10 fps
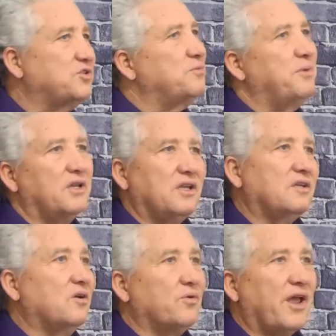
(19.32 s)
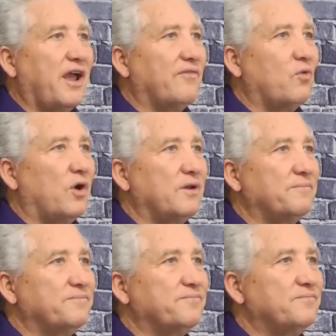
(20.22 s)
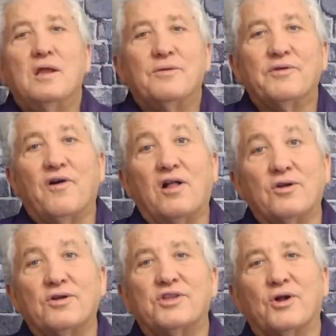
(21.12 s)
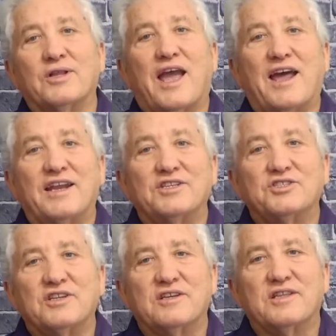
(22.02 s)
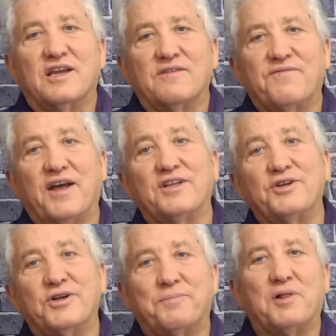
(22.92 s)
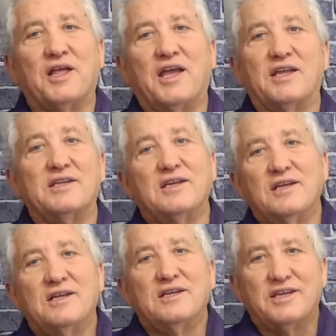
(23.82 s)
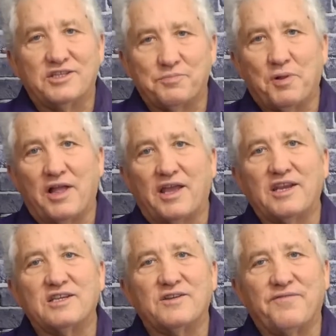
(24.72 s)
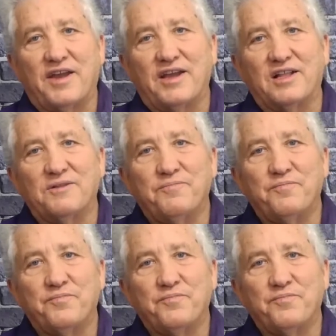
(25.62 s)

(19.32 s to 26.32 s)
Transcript: too many don't have one. We've all heard the old adage that failure to plan is planning to fail.